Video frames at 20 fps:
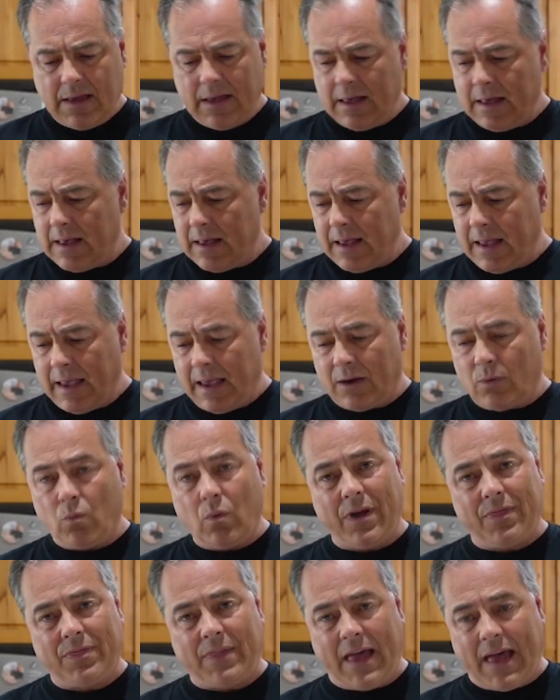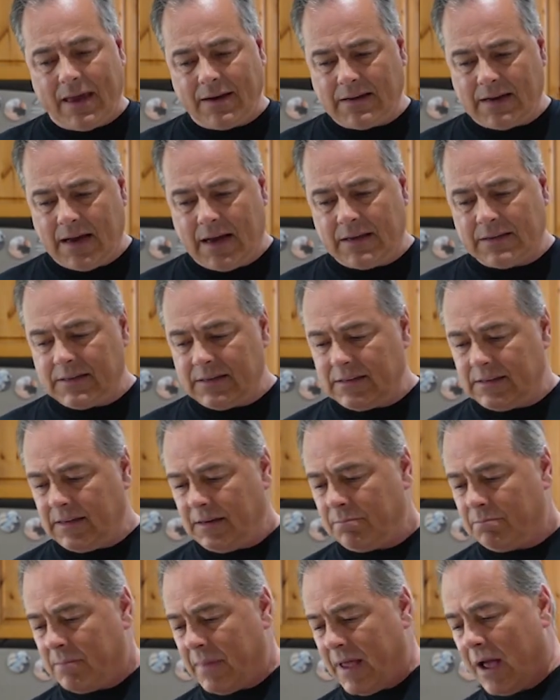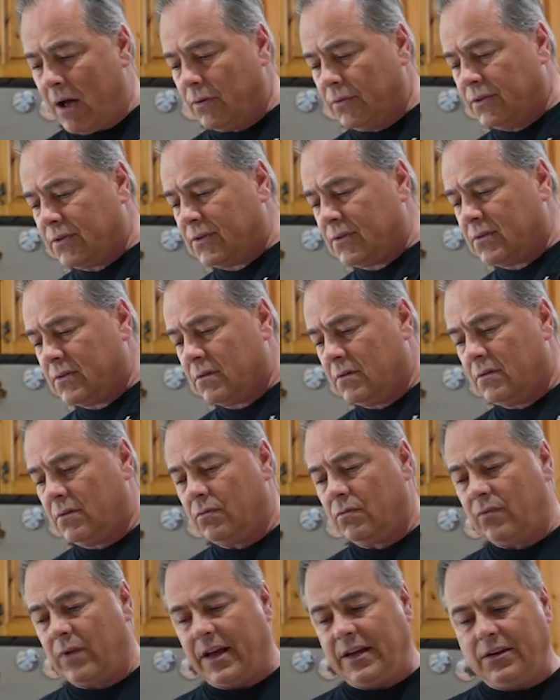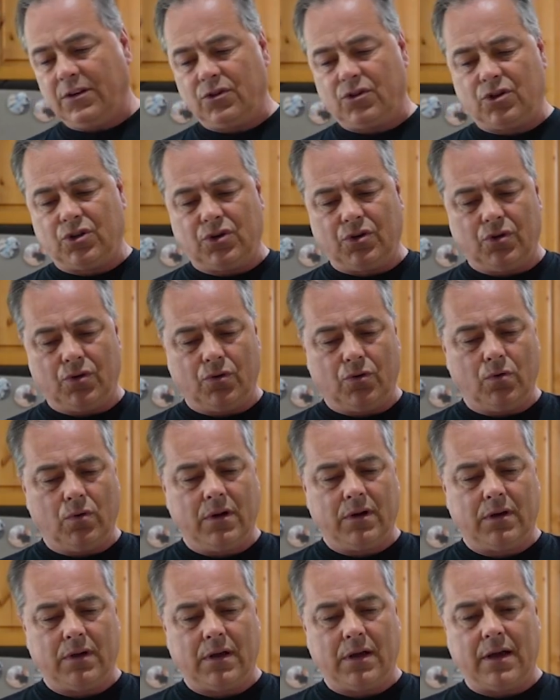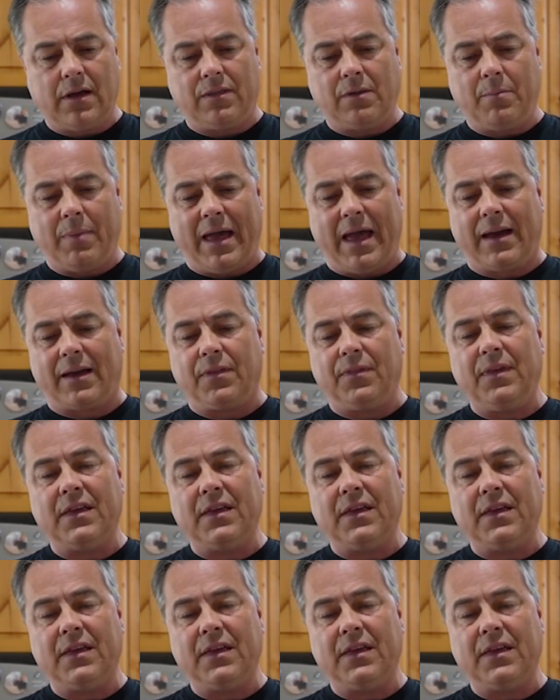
and what that does is it mounts right to the back of